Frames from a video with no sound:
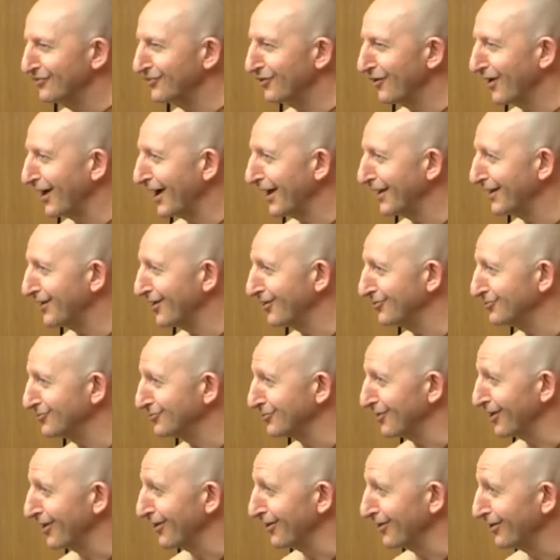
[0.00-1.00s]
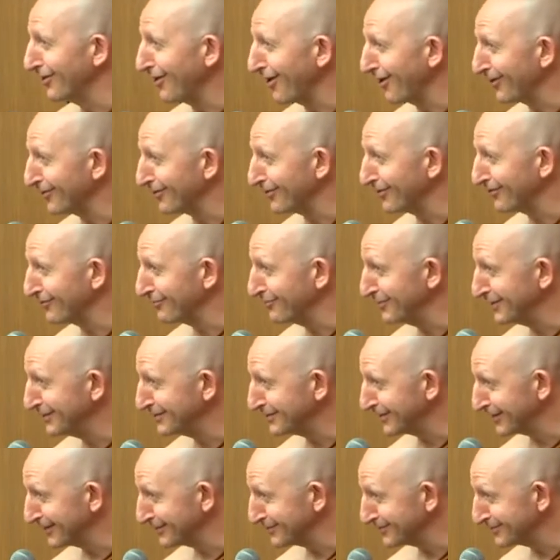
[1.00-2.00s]
So I go to a lot of
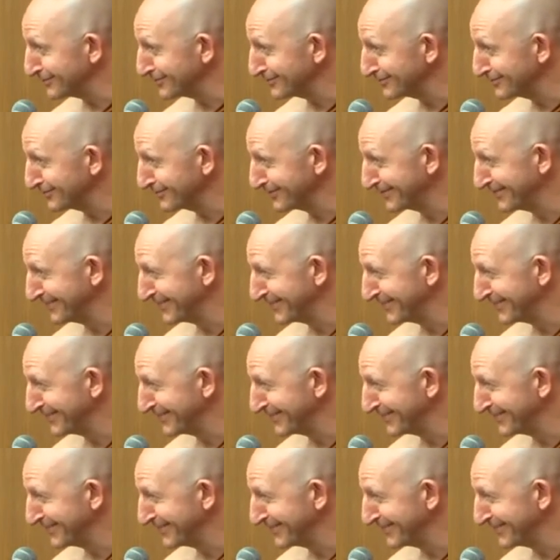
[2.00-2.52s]
meetings.